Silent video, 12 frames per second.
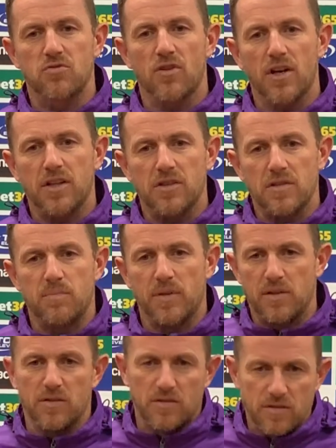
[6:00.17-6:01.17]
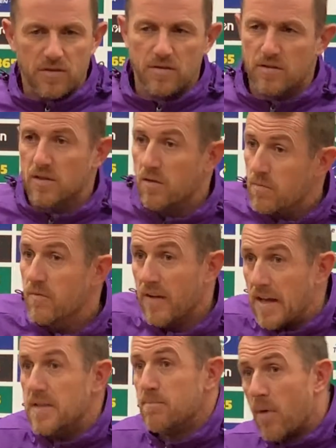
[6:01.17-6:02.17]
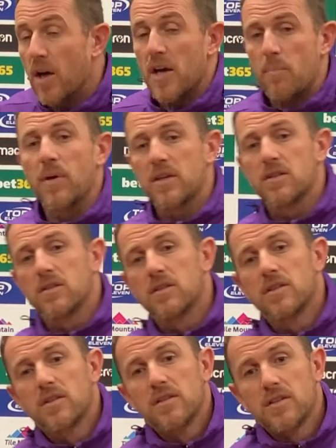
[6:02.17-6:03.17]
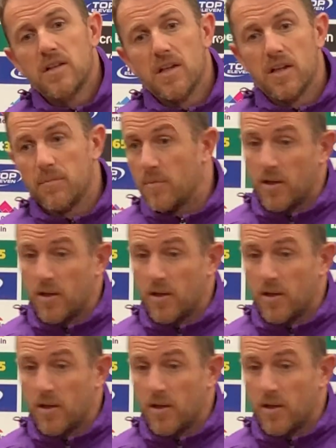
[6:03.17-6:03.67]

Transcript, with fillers: strikers because you know that's my opinion. Um,